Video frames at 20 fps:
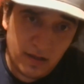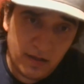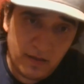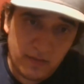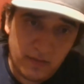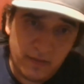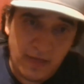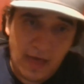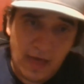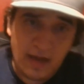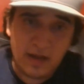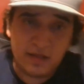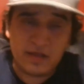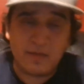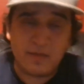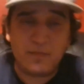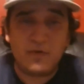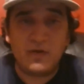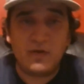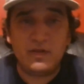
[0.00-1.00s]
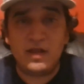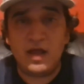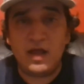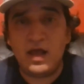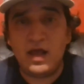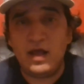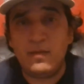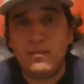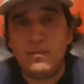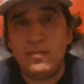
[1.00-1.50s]
that is a
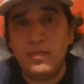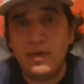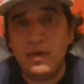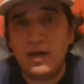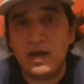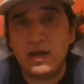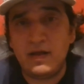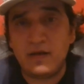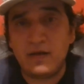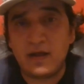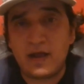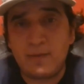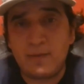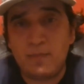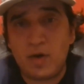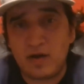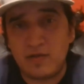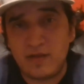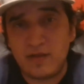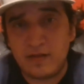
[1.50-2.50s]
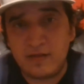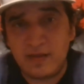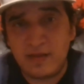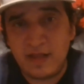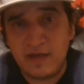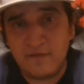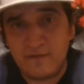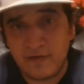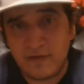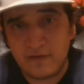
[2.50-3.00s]
part of the
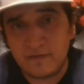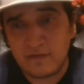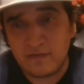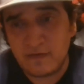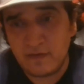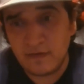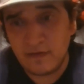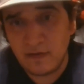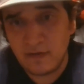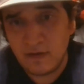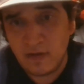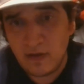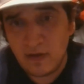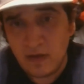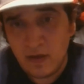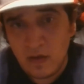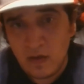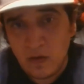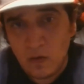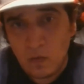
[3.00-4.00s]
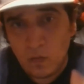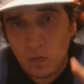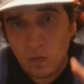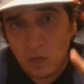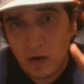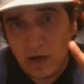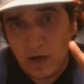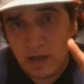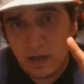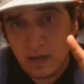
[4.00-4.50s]
defense.
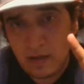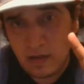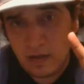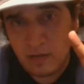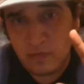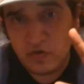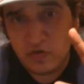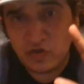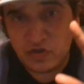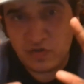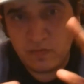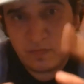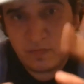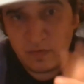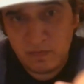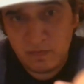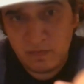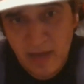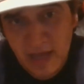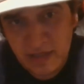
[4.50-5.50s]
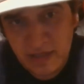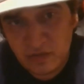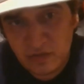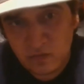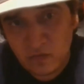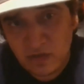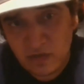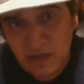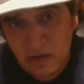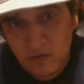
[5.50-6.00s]
When you just imagine
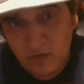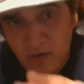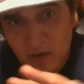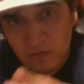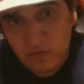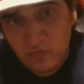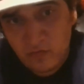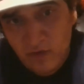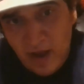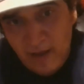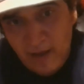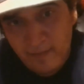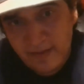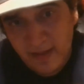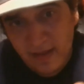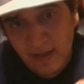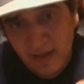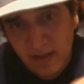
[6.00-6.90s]
when I was grabbing it,